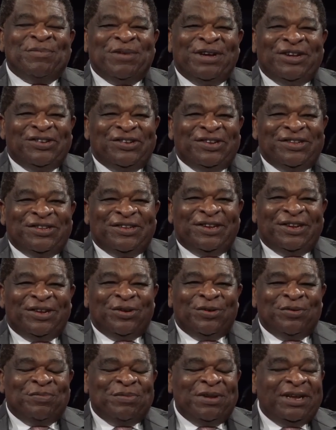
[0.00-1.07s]
mentioned in the
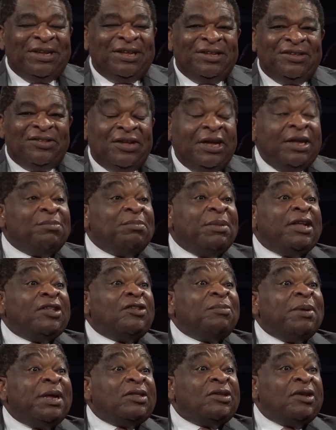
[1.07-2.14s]
opening statements,
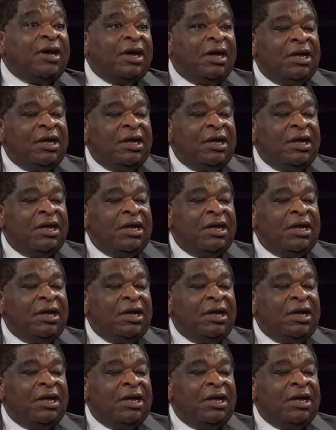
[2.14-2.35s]
but